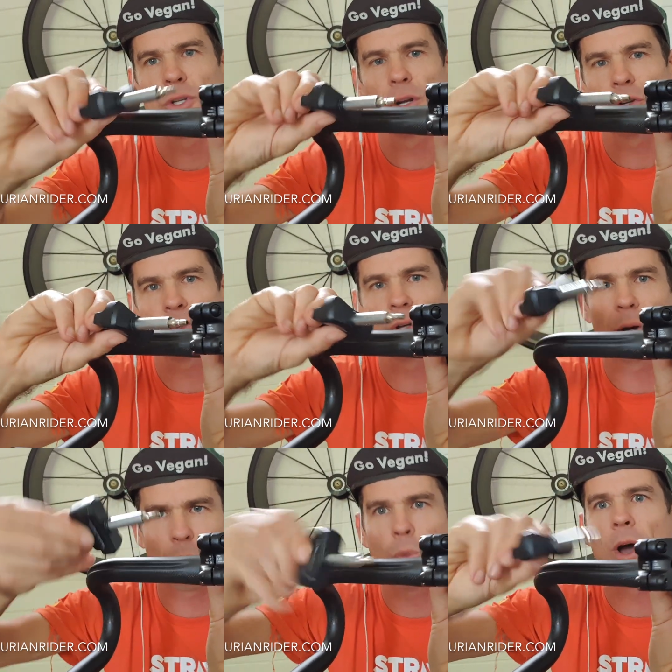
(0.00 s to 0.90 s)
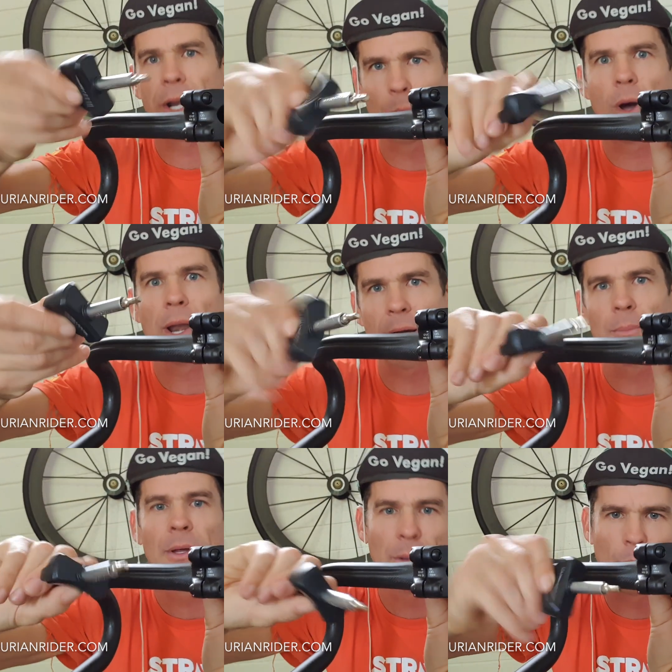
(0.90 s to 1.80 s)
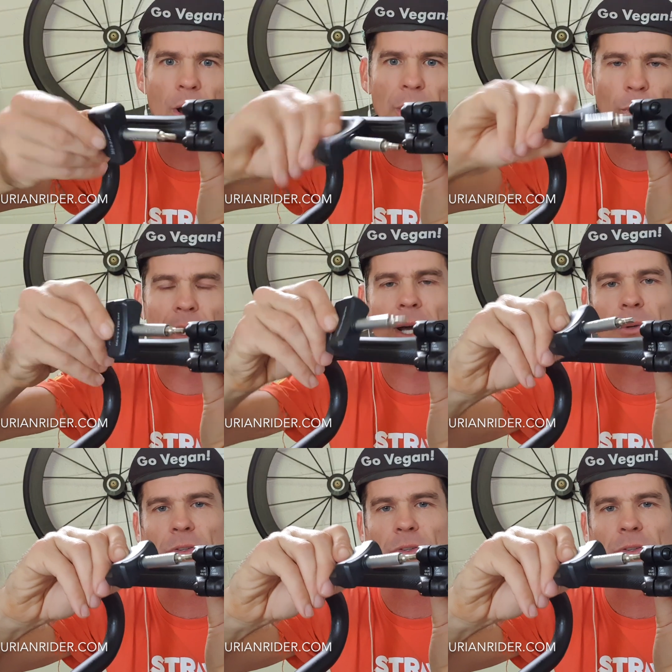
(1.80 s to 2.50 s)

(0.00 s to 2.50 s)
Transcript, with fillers: You're not just like winding one up and then winding one up.